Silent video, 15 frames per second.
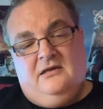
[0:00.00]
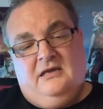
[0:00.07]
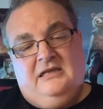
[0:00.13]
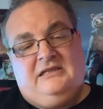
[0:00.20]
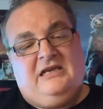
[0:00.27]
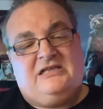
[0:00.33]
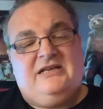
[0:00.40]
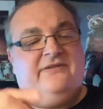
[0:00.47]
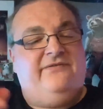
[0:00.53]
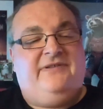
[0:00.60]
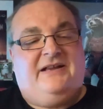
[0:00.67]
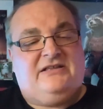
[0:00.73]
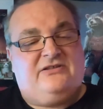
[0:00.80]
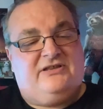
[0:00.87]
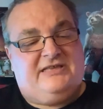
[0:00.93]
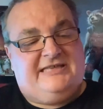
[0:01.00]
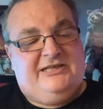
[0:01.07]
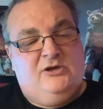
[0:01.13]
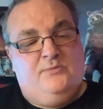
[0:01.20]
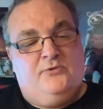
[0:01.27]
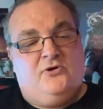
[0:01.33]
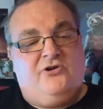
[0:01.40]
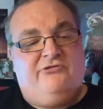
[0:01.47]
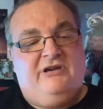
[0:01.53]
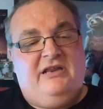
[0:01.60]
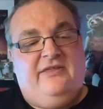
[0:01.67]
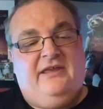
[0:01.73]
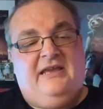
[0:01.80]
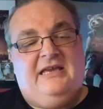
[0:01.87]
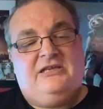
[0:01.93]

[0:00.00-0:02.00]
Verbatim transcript: It doesn't affect the steelbook or anything.